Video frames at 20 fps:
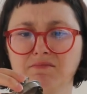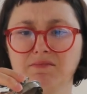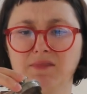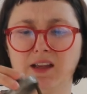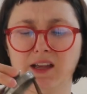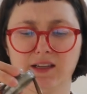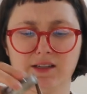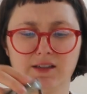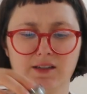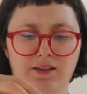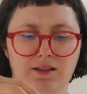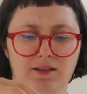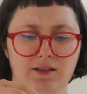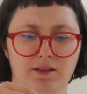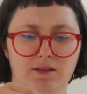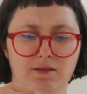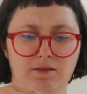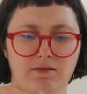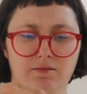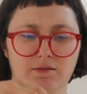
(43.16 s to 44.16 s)
this
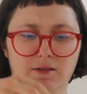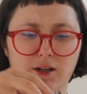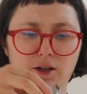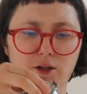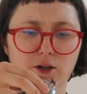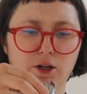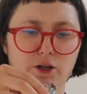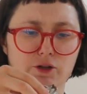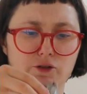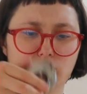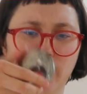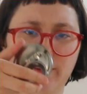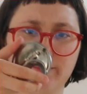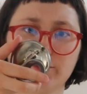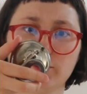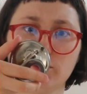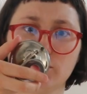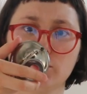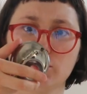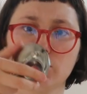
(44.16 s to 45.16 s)
little
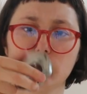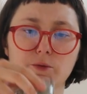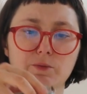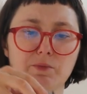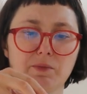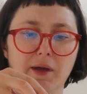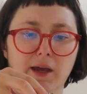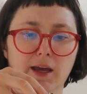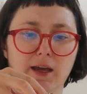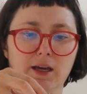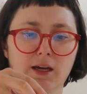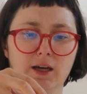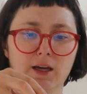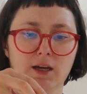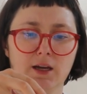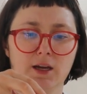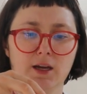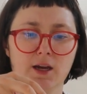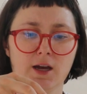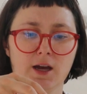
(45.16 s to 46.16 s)
contraption to make
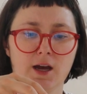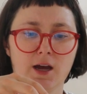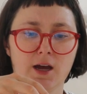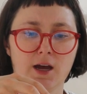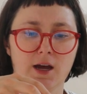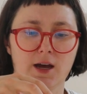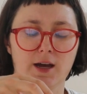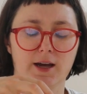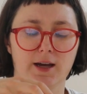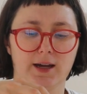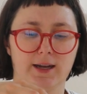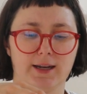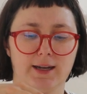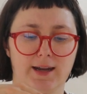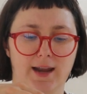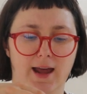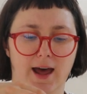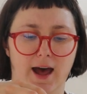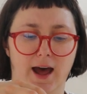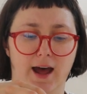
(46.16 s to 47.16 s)

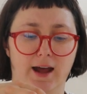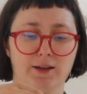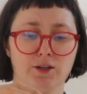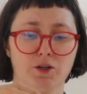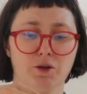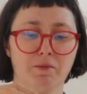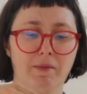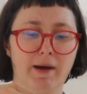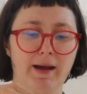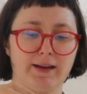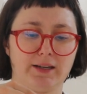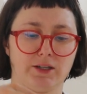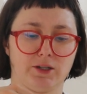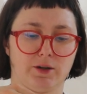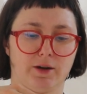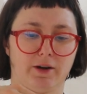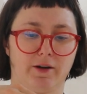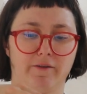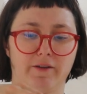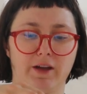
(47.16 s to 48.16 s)
an atomizer
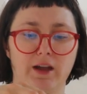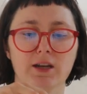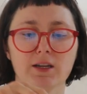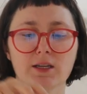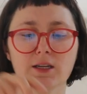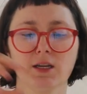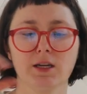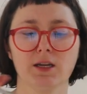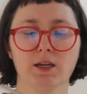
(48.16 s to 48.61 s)
out of it.